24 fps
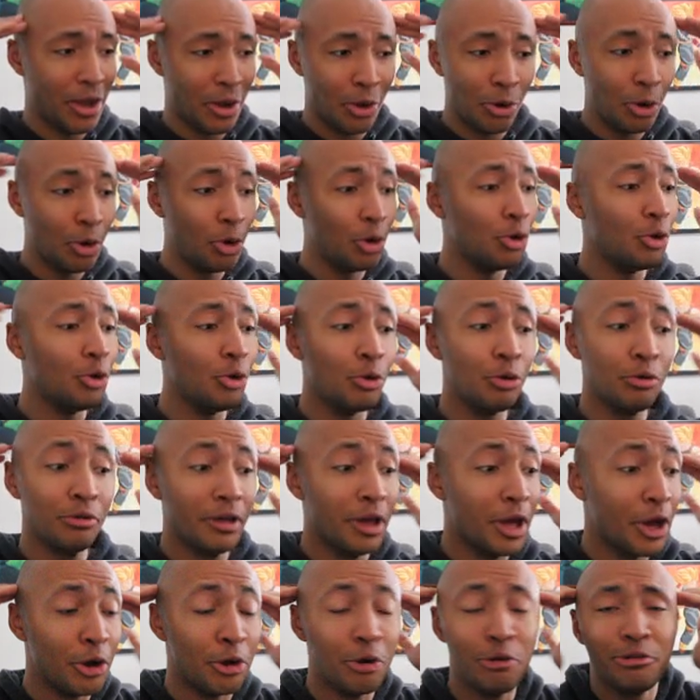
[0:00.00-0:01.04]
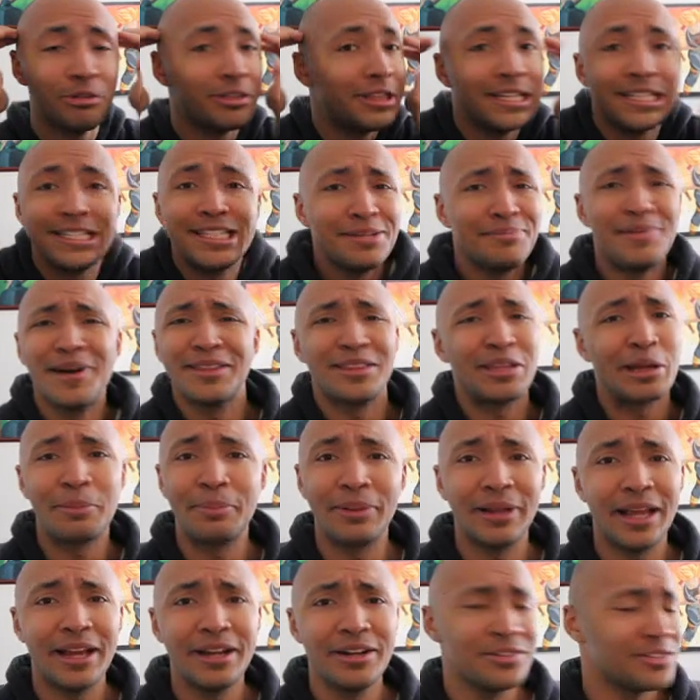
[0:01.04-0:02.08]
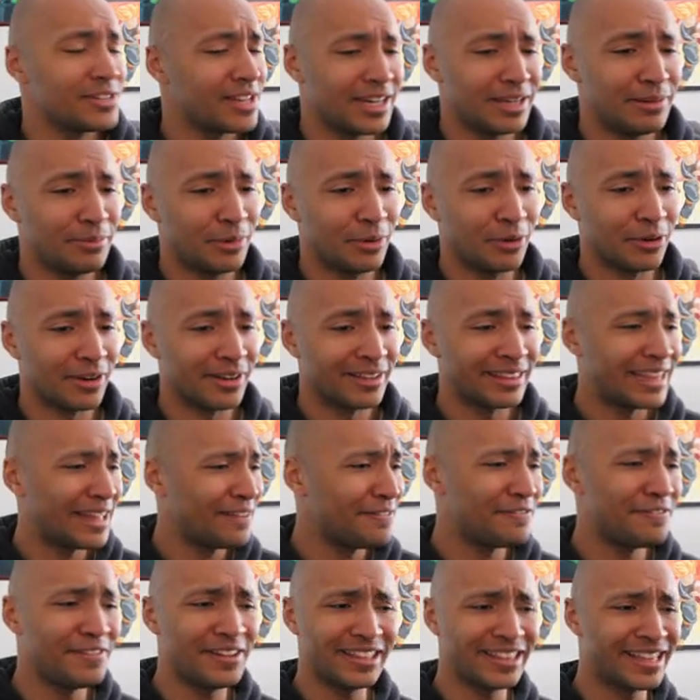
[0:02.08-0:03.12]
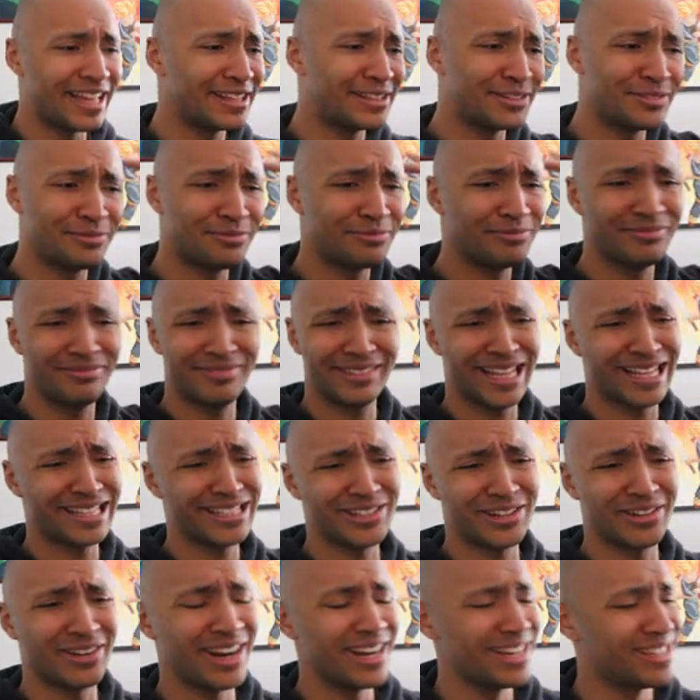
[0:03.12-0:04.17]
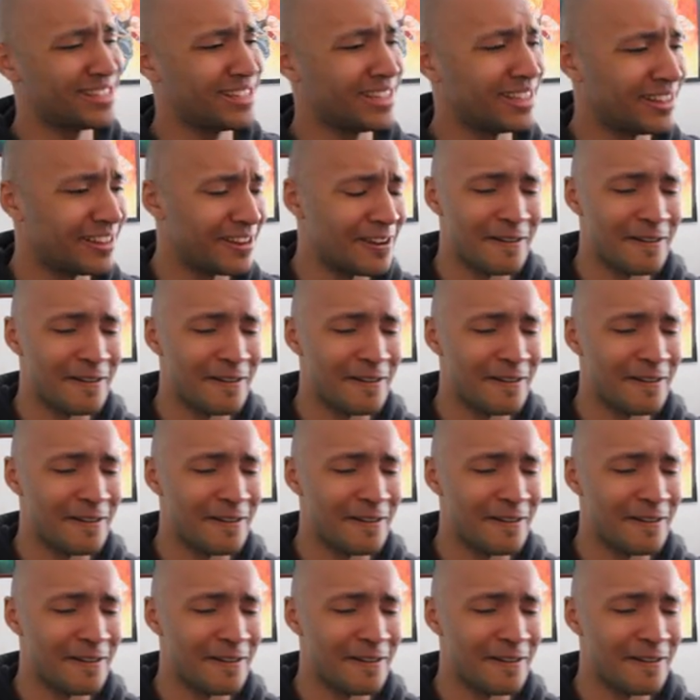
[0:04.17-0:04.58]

who, who thinks about their players anymore? The that's that's crazy.